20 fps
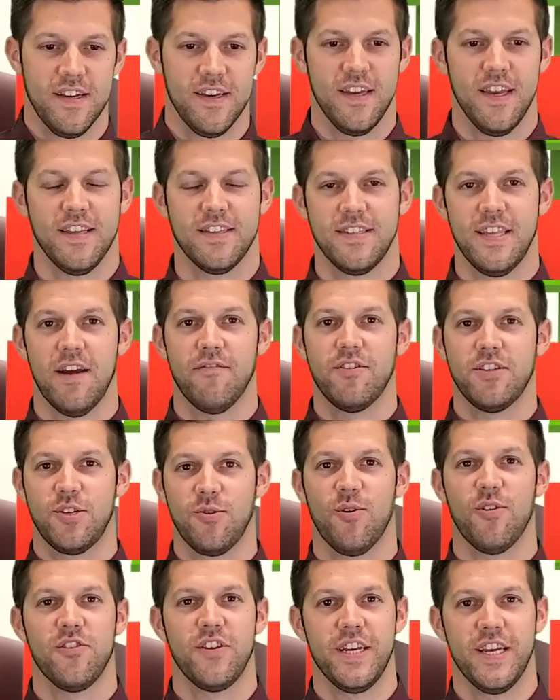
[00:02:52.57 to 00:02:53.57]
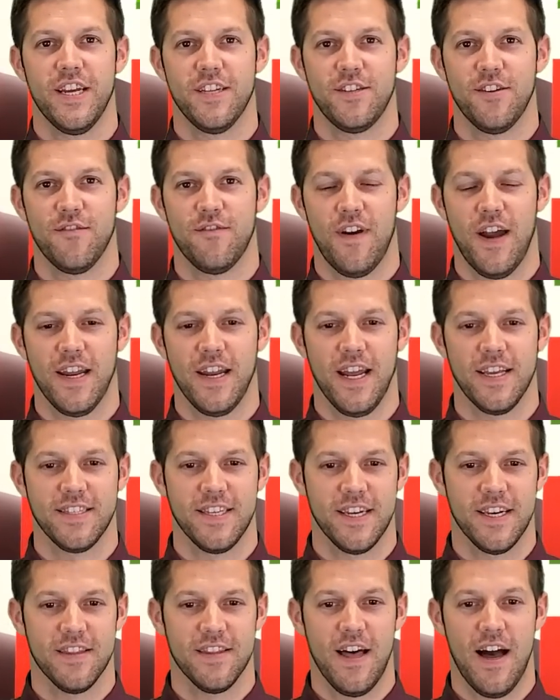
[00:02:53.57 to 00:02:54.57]
It's never too early to get your
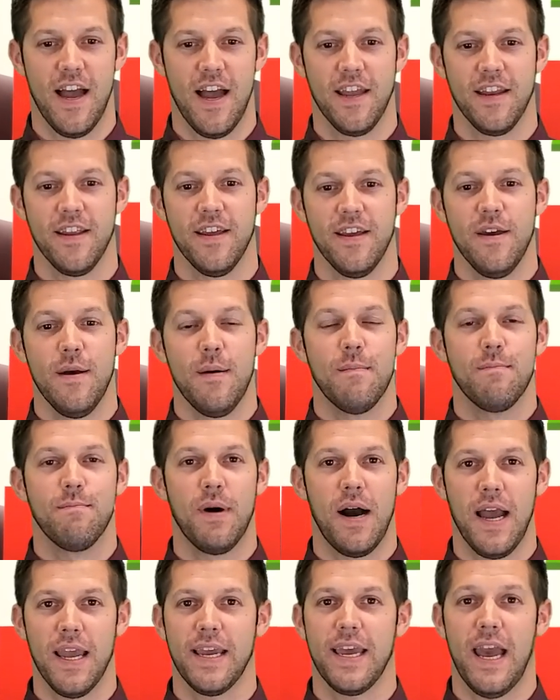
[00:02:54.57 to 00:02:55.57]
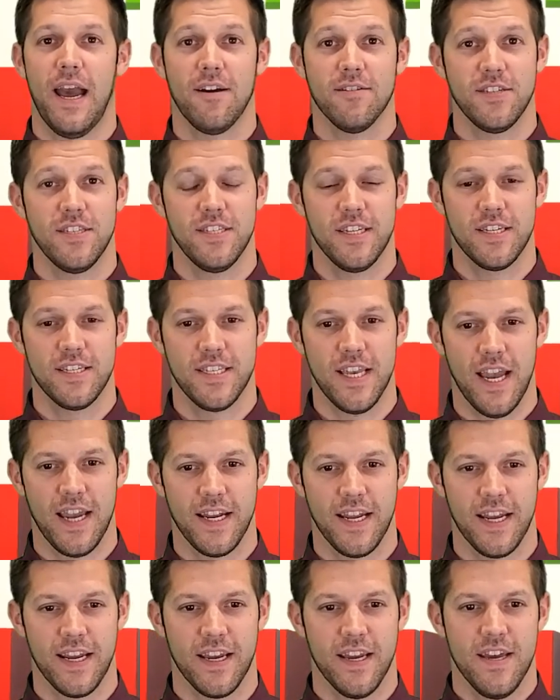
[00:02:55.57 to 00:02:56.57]
financing in line. Buying a house is
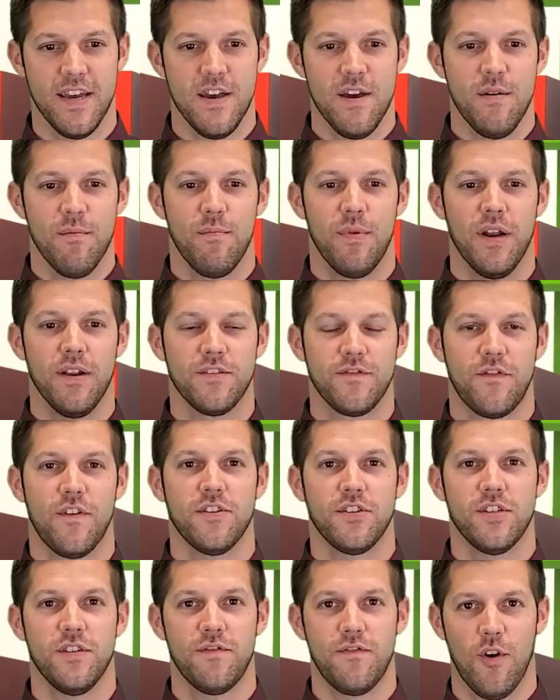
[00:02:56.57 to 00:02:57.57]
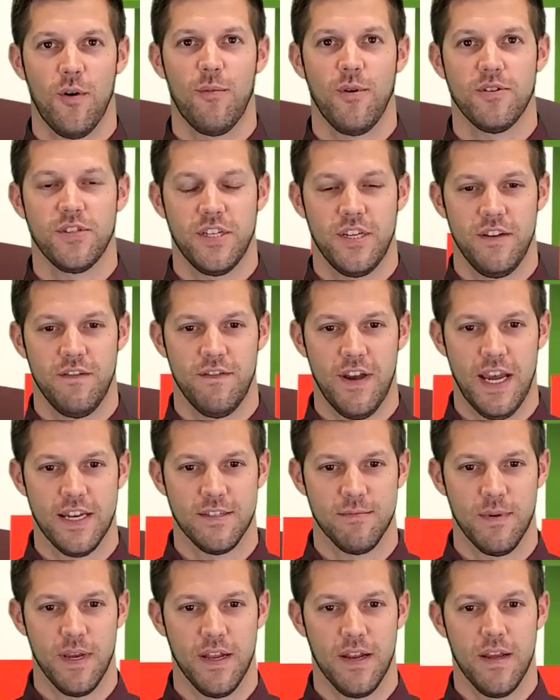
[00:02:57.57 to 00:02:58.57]
exciting, but it's first and foremost an
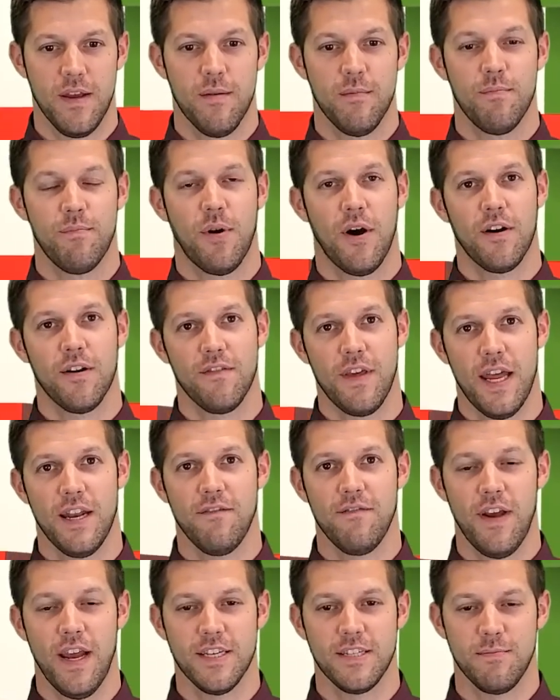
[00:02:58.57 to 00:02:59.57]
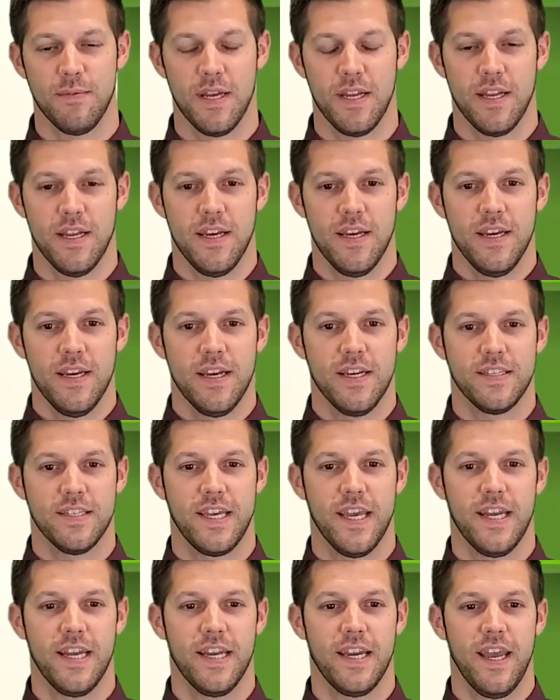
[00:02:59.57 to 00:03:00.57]
investment. Part of that investment is
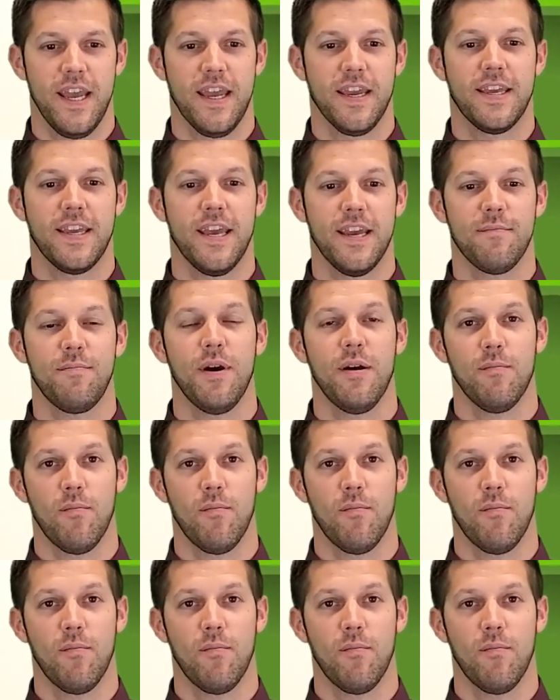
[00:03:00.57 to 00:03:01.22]
getting a kick butt